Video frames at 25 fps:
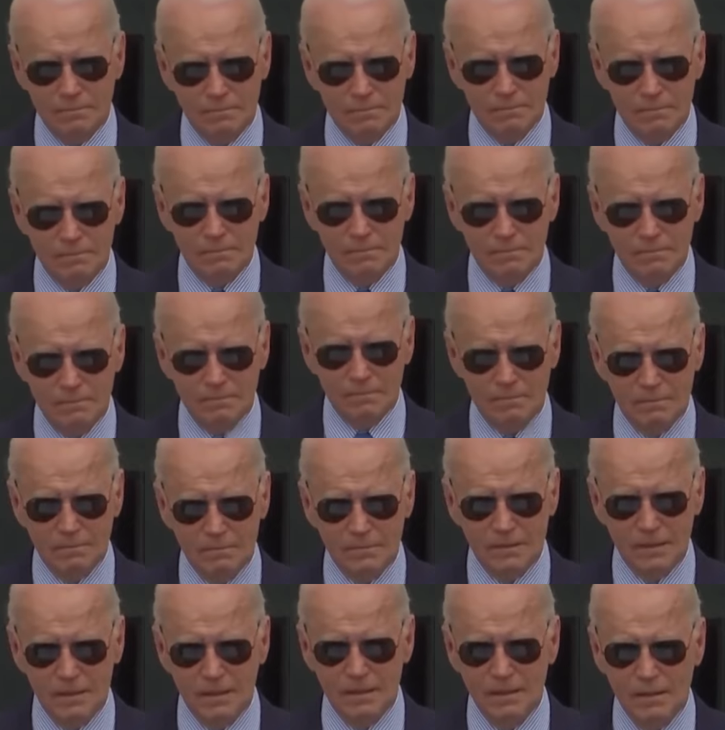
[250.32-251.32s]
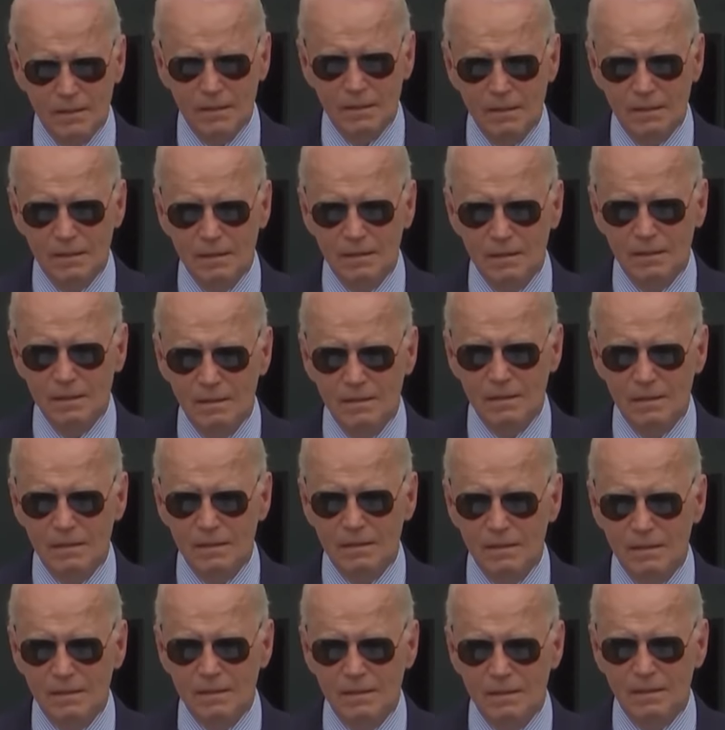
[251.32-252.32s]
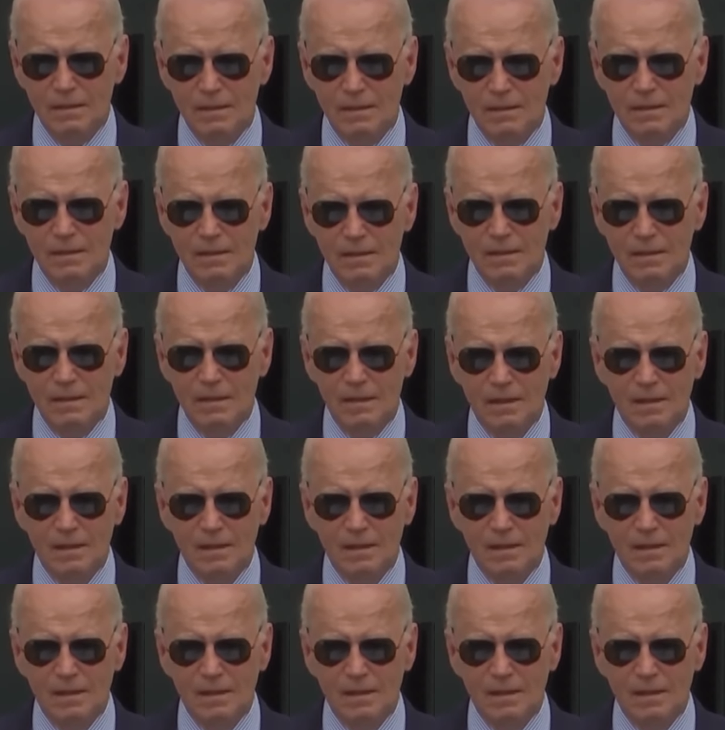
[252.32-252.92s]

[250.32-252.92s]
(no one is talking)